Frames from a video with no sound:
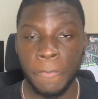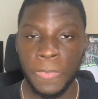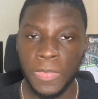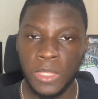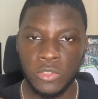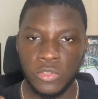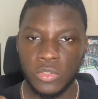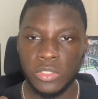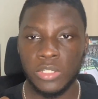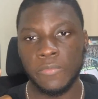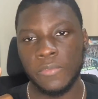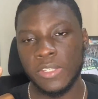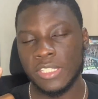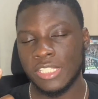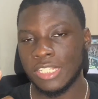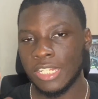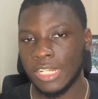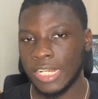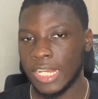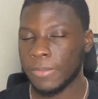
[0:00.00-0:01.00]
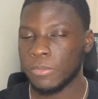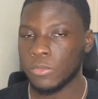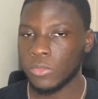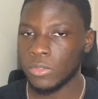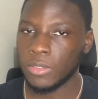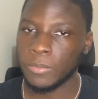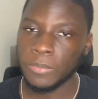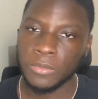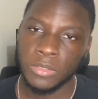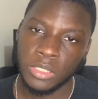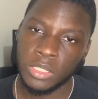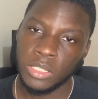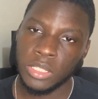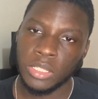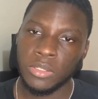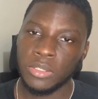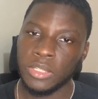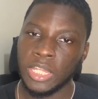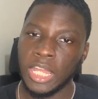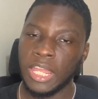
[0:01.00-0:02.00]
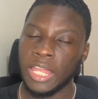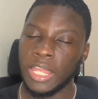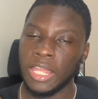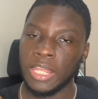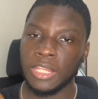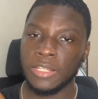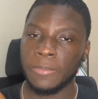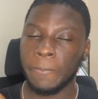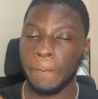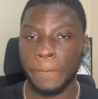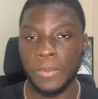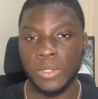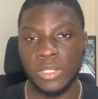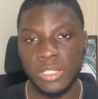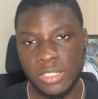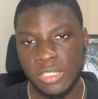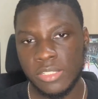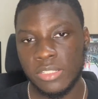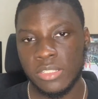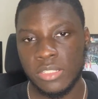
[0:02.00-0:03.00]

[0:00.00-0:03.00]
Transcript: So you want to invest in a laptop and books.